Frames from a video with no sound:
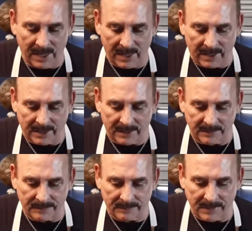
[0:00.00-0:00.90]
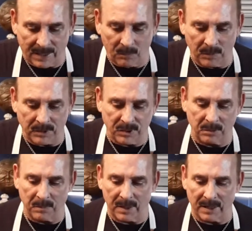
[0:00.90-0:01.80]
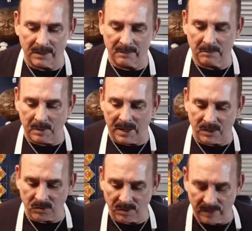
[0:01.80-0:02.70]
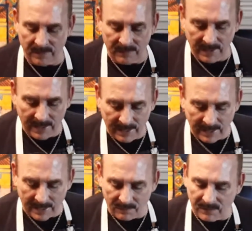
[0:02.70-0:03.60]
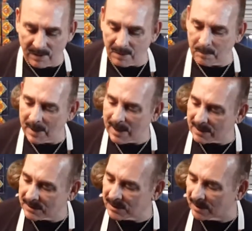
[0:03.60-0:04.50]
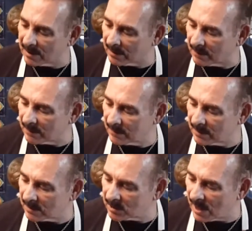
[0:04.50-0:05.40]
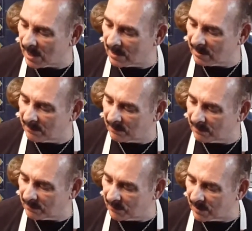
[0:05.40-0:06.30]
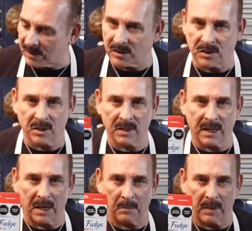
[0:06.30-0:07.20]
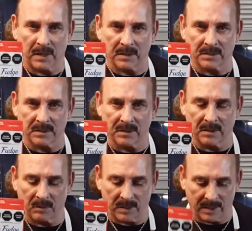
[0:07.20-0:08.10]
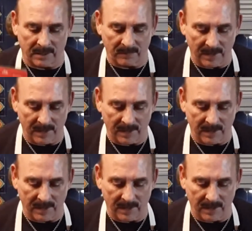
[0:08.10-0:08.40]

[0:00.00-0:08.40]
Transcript: I went to my pantry and I found a box of chocolate fudge cake mix, okay?